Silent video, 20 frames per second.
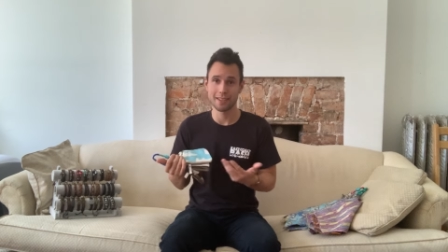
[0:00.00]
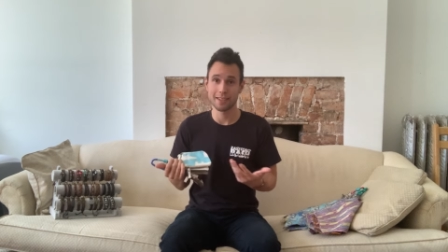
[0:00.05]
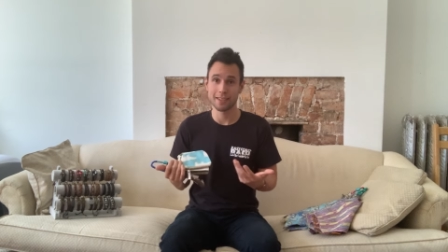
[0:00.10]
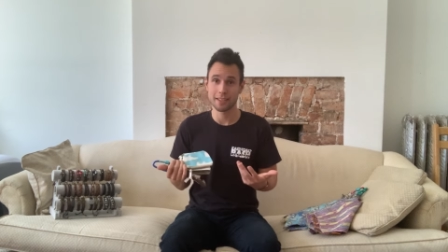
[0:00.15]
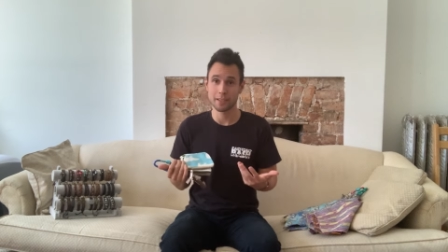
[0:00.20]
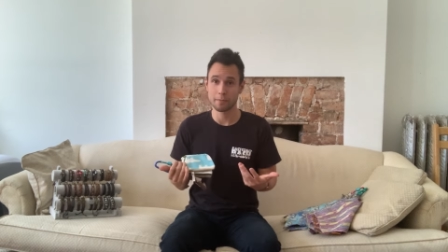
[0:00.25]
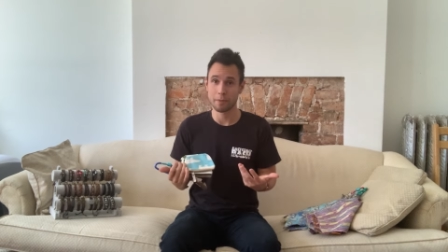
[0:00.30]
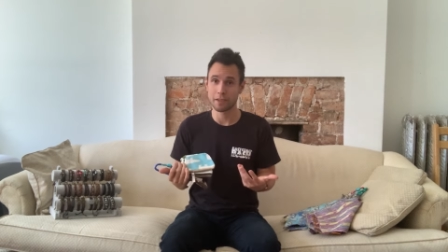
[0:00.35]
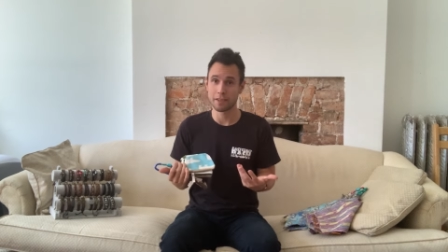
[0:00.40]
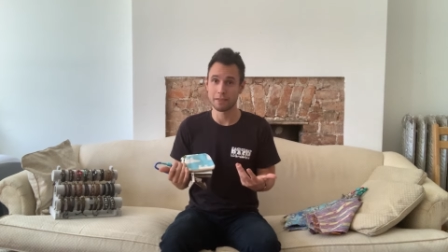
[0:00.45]
is an
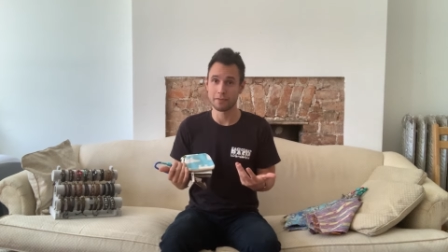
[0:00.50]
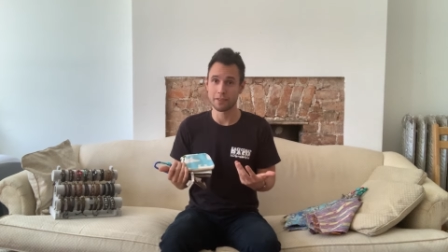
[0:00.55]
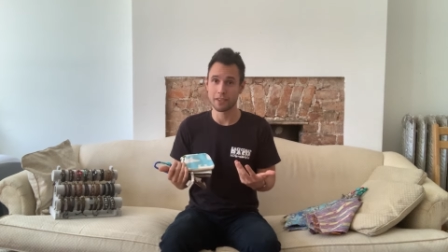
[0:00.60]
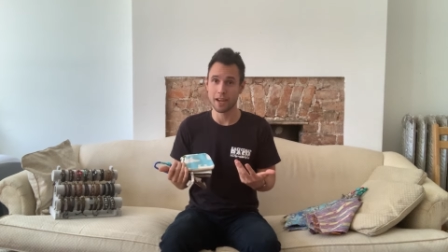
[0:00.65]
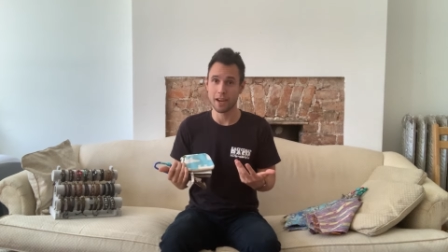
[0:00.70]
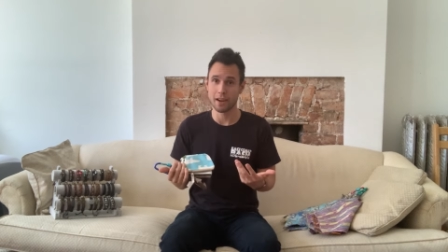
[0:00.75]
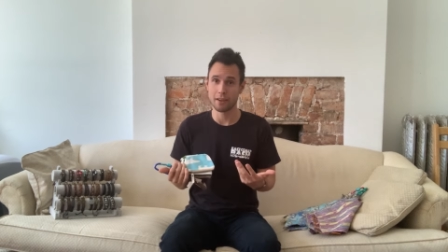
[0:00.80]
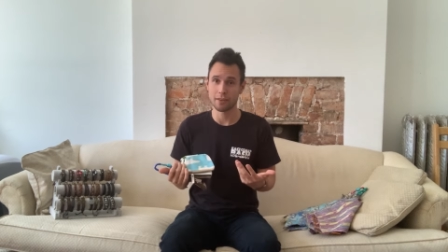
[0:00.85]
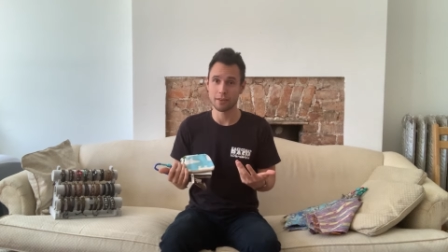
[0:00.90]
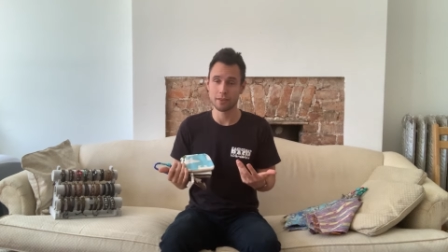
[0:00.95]
expensive
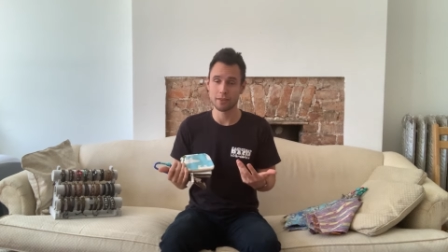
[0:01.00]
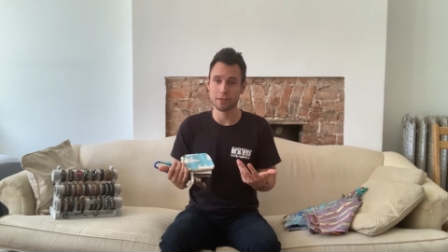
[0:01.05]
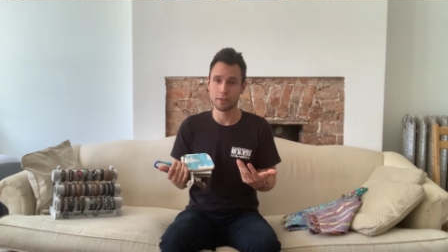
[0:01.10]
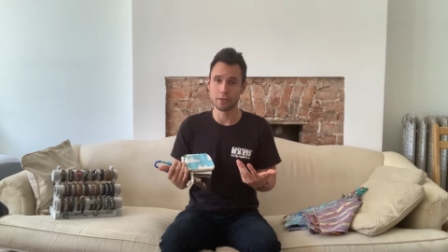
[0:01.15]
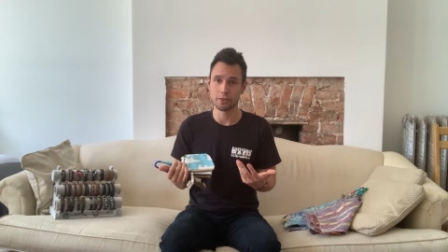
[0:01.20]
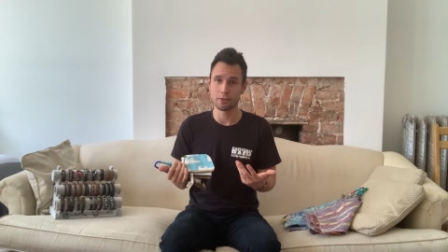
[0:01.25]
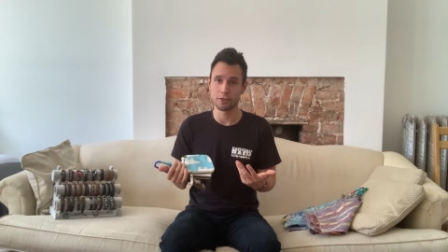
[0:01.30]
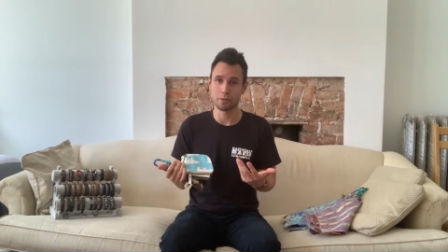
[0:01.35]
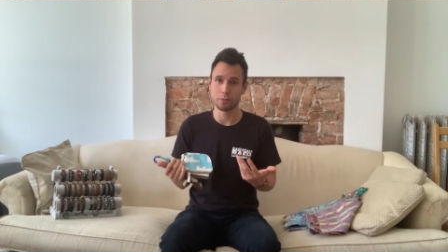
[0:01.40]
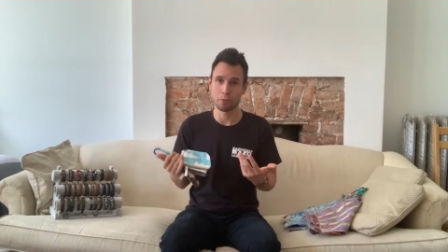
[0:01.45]
town,
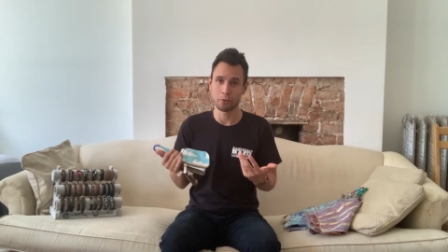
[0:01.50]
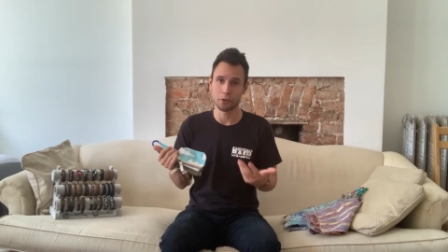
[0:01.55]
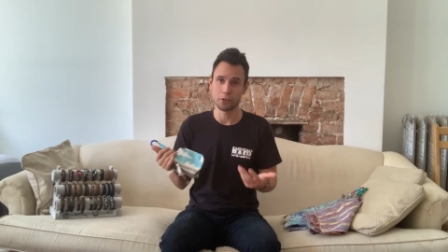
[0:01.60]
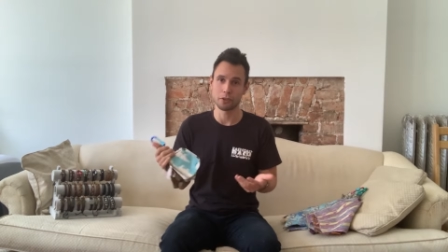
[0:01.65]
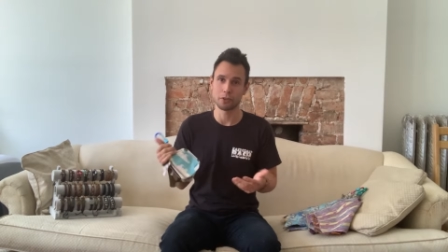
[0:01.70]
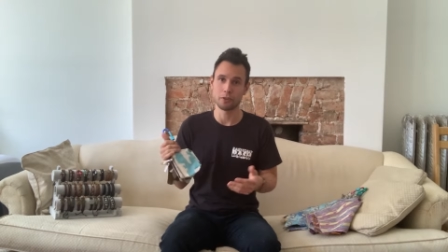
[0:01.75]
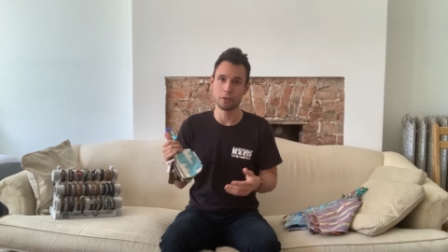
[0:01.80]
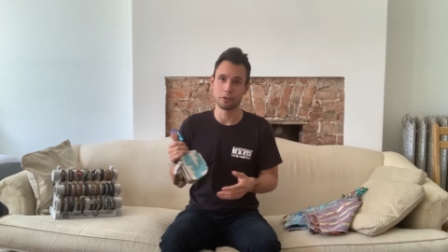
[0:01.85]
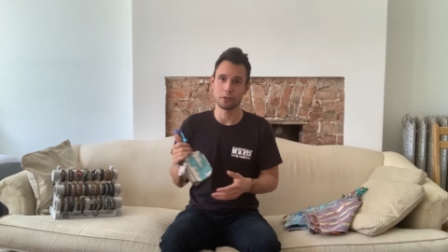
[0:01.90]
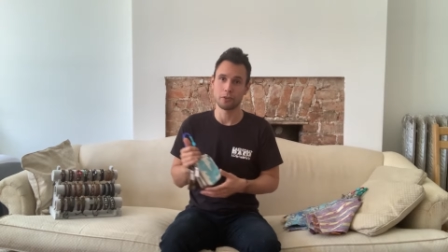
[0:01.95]
so support
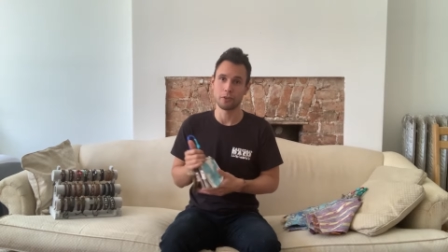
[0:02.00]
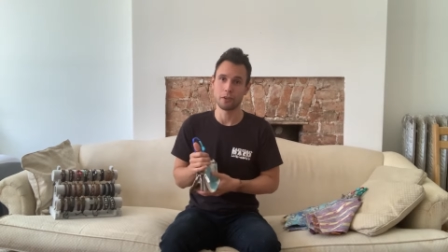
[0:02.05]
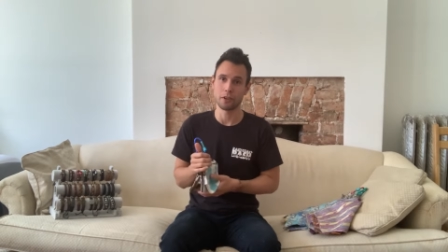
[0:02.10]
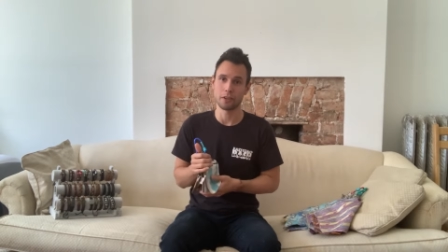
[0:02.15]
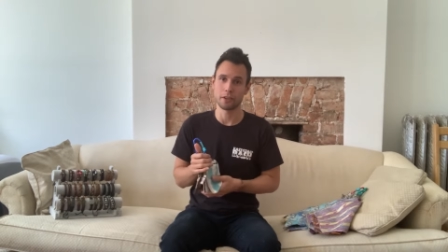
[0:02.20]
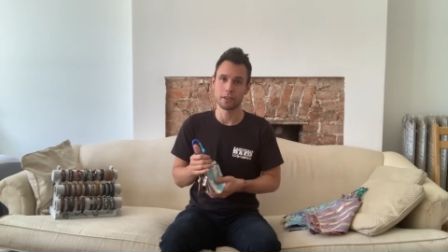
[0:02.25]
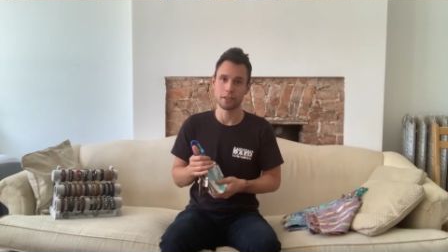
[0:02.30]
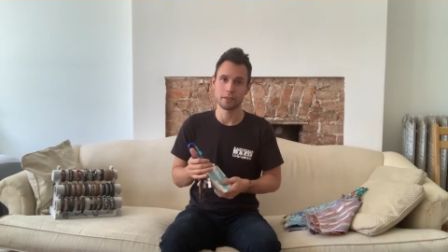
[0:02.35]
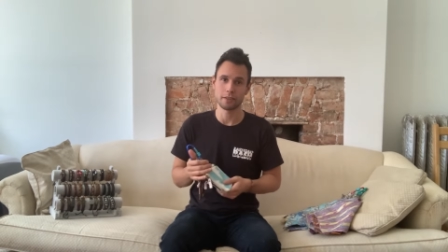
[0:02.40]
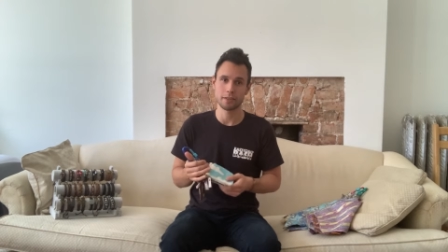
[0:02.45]
your local
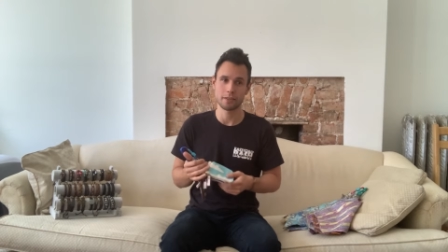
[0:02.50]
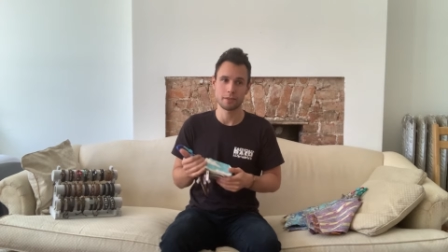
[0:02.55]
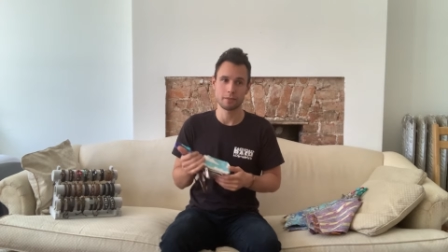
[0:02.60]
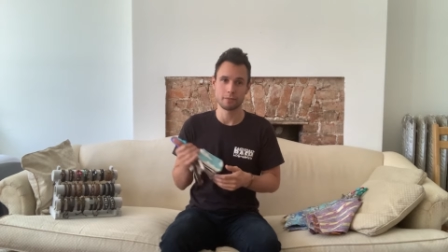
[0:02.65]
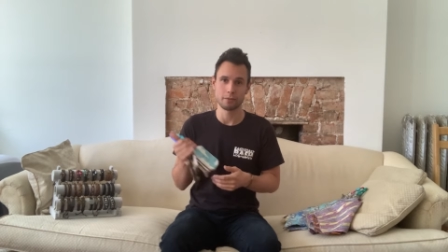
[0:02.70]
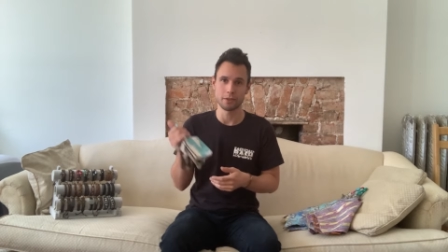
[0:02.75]
artists